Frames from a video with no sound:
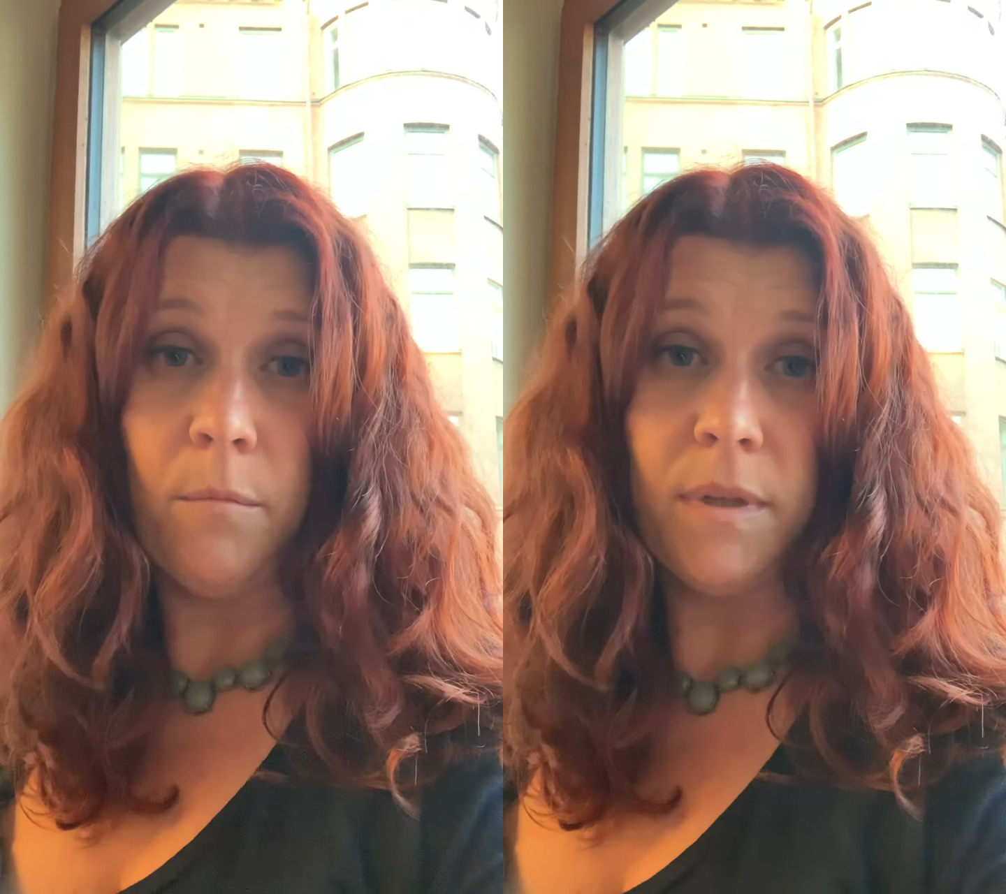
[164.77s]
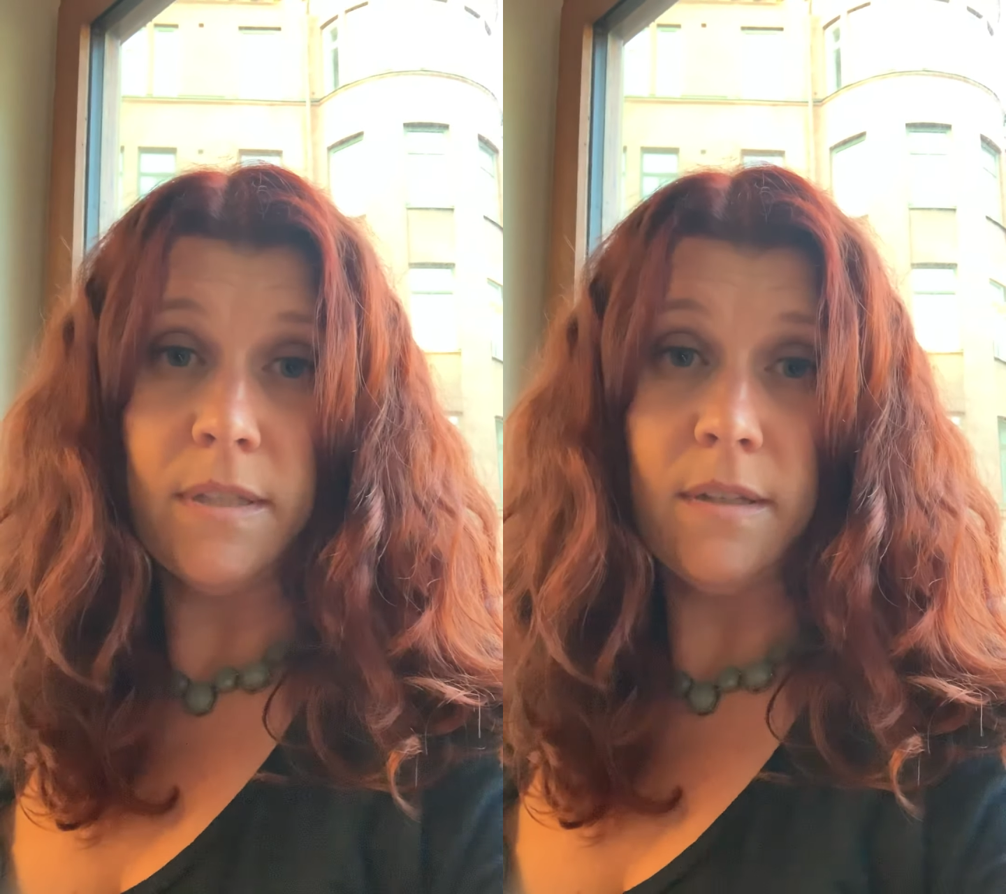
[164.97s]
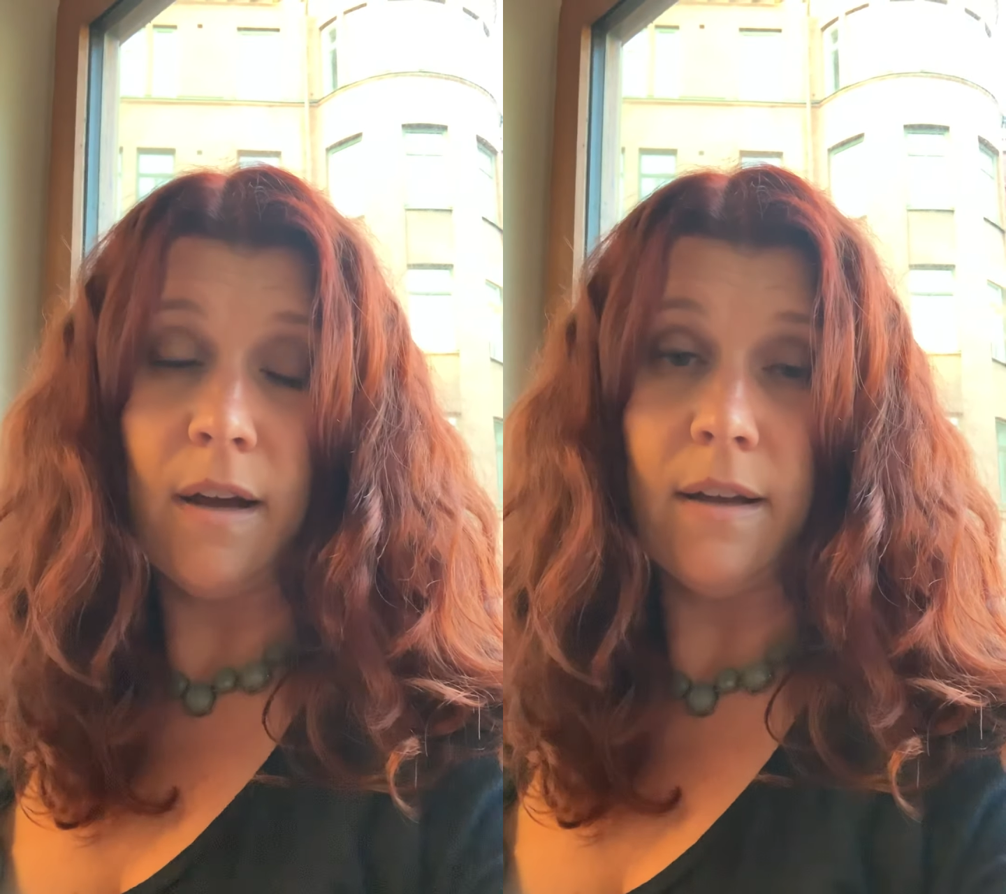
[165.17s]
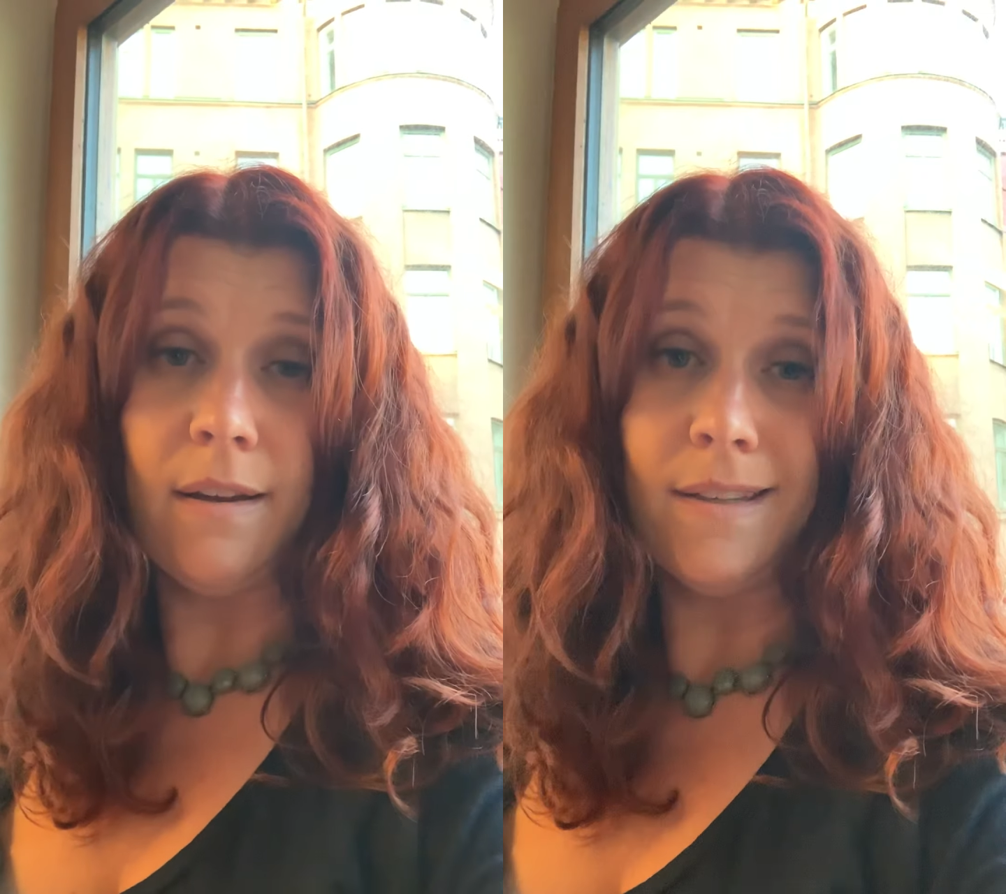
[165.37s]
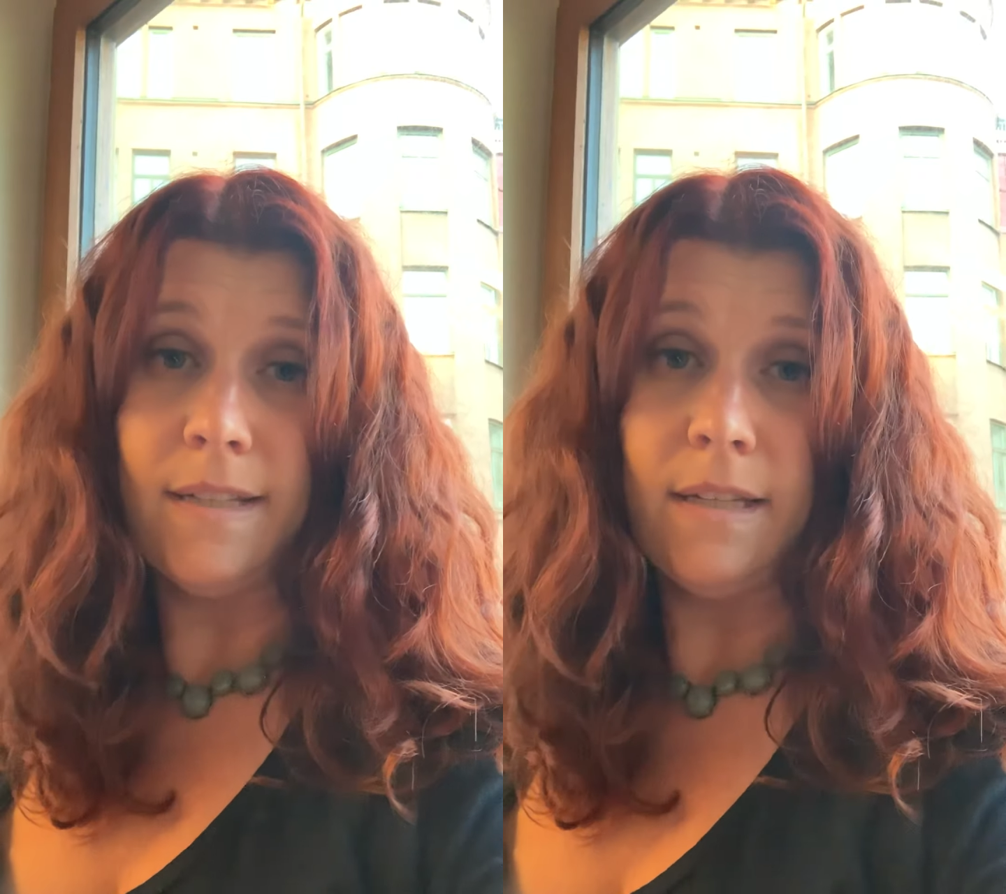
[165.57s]
it's not
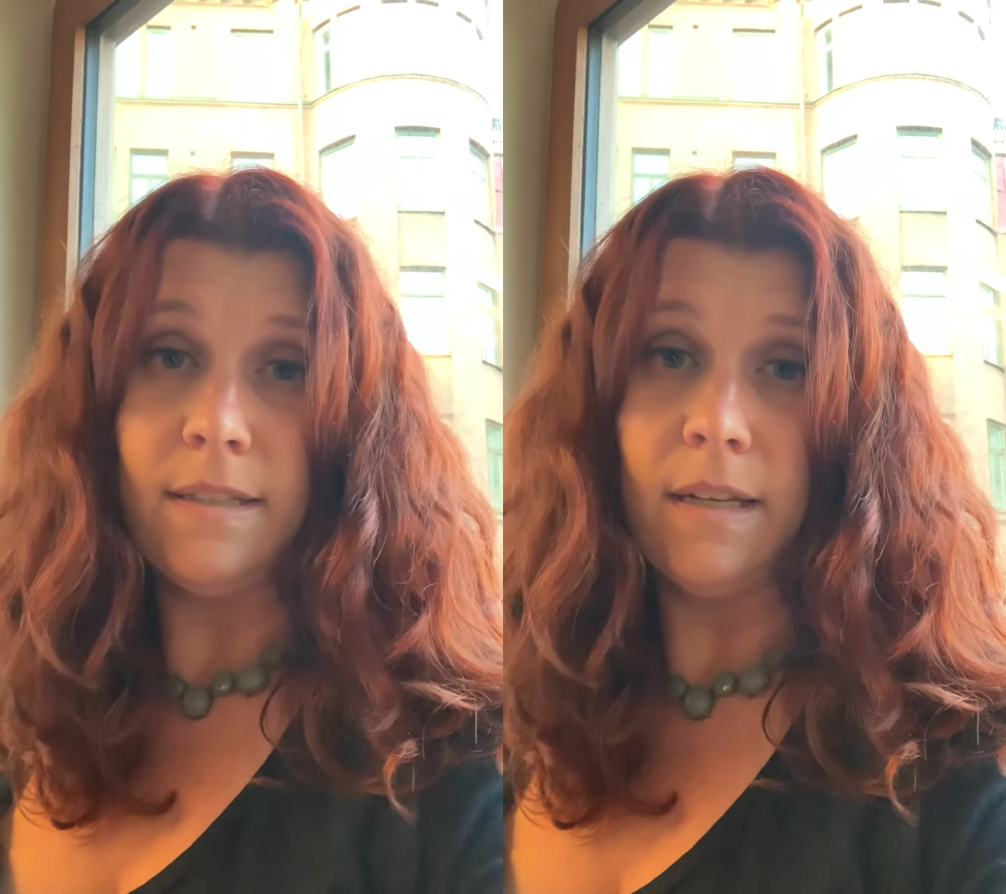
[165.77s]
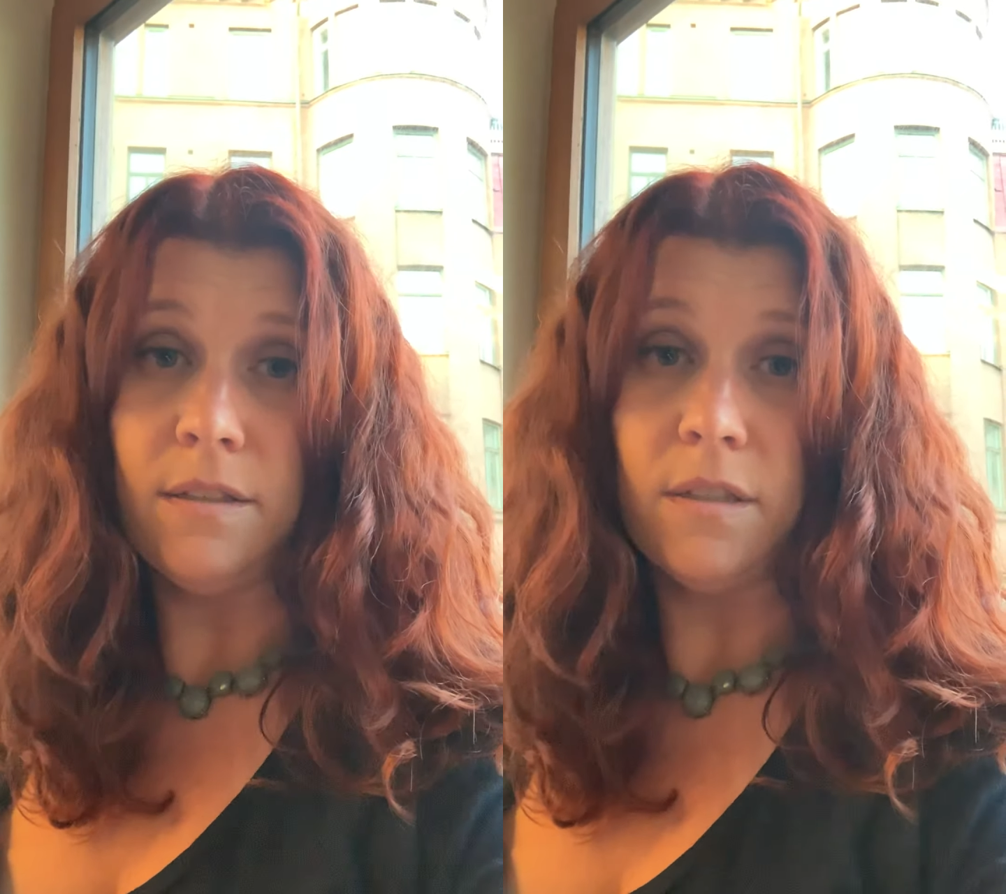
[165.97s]
as easy as